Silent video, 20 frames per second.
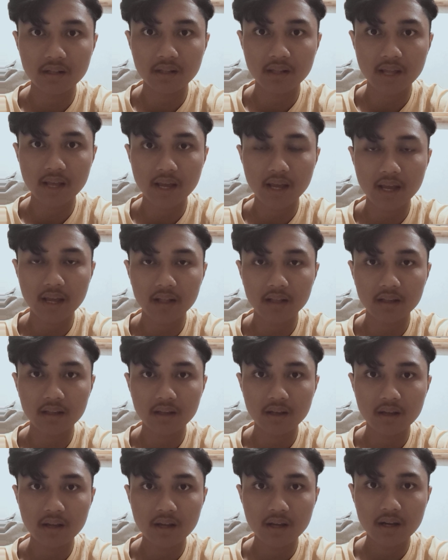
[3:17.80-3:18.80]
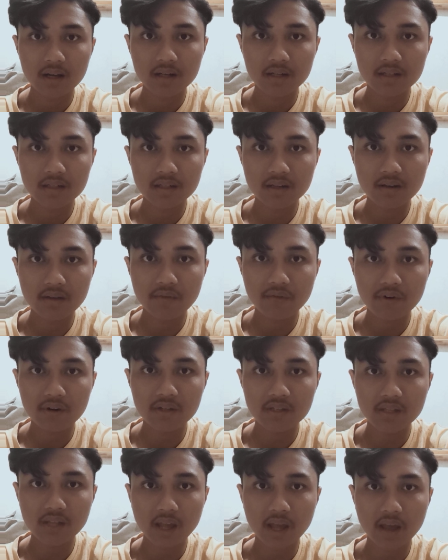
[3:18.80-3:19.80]
that this
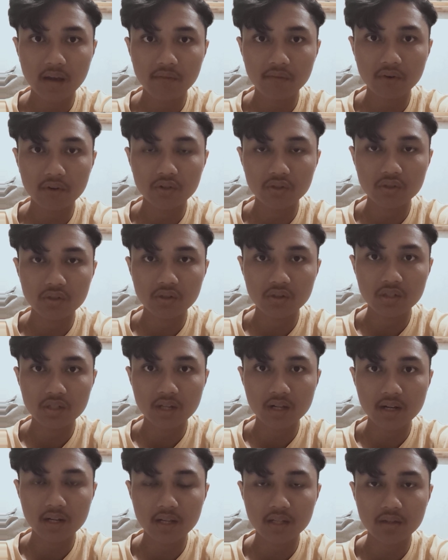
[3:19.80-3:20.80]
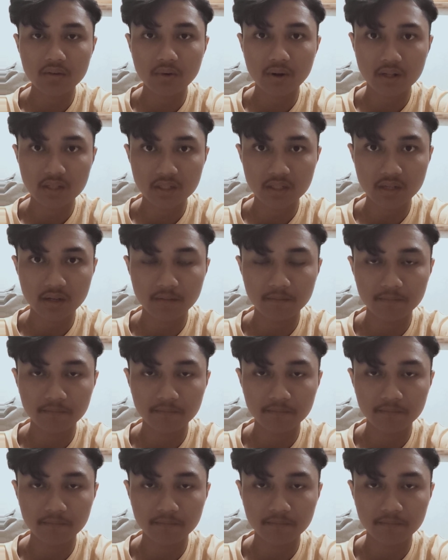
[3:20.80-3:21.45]
difference have on social interaction.